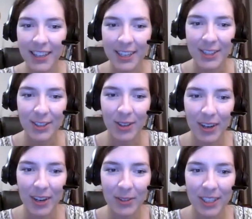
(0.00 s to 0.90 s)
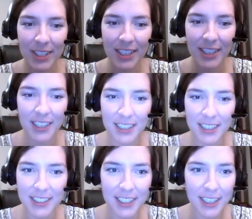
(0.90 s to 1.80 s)
so I want a
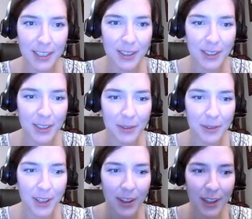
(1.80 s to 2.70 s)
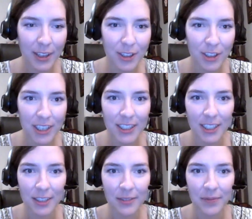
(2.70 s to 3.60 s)
scene with
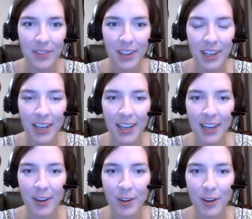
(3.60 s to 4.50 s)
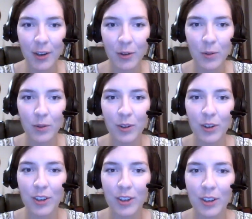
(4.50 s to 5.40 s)
Johnson, and
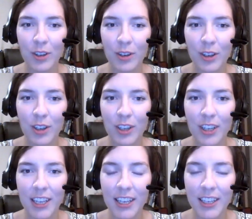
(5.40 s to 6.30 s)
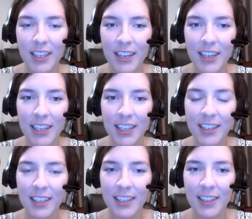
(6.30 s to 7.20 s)
he and I,
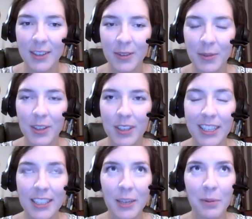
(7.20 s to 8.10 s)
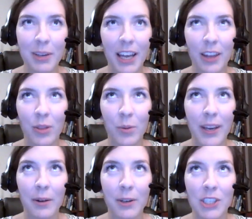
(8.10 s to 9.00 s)
let's say we're like 3
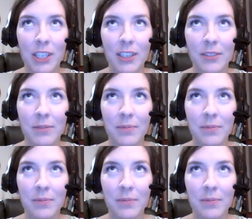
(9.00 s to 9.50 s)
hours in,